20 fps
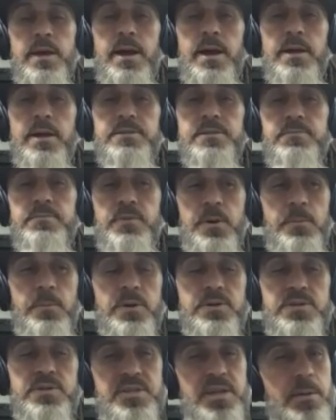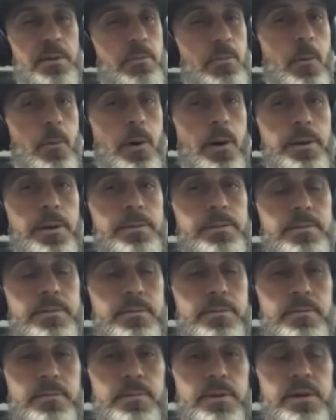it's pretty much step one
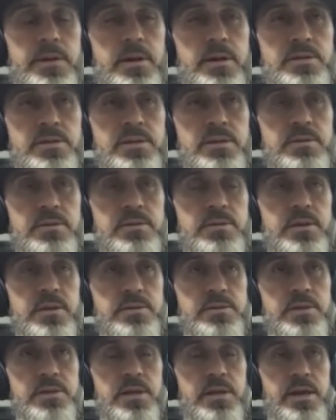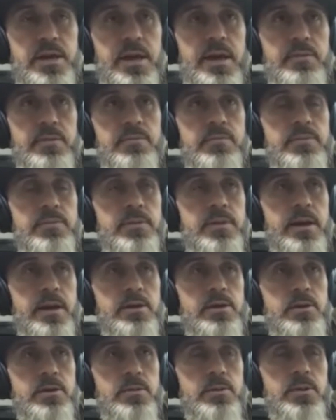because it's again like
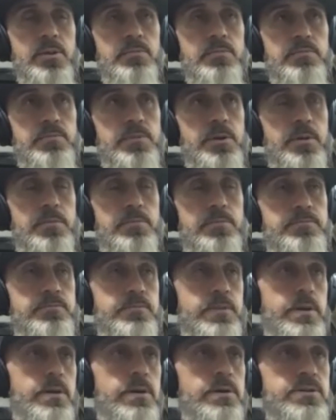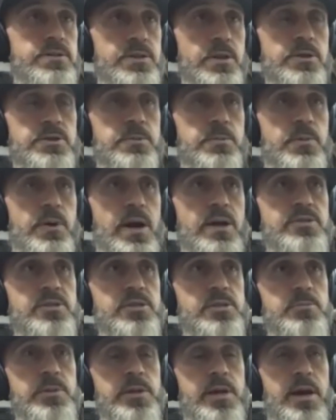it still
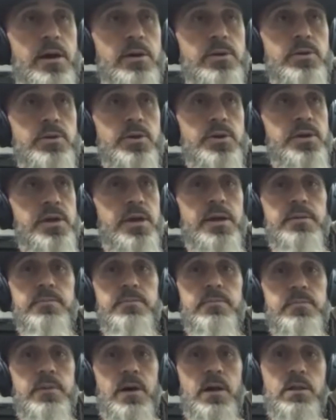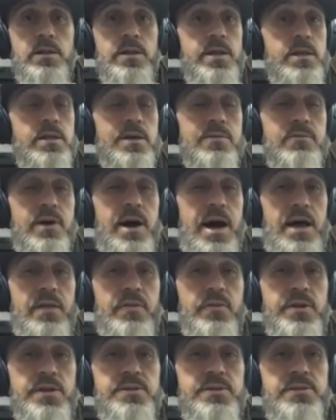surprises me how you can get elite level
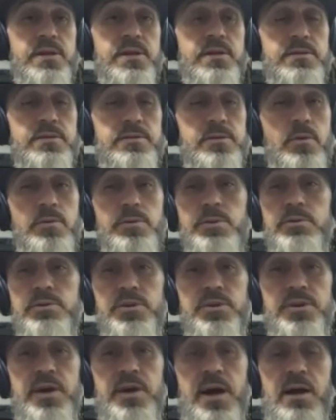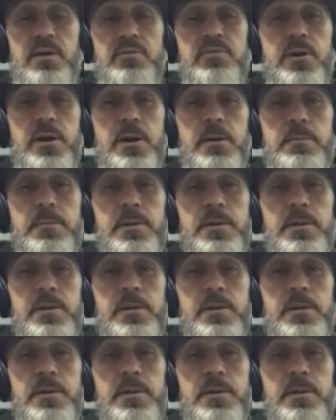athletes that don't use their diaphragm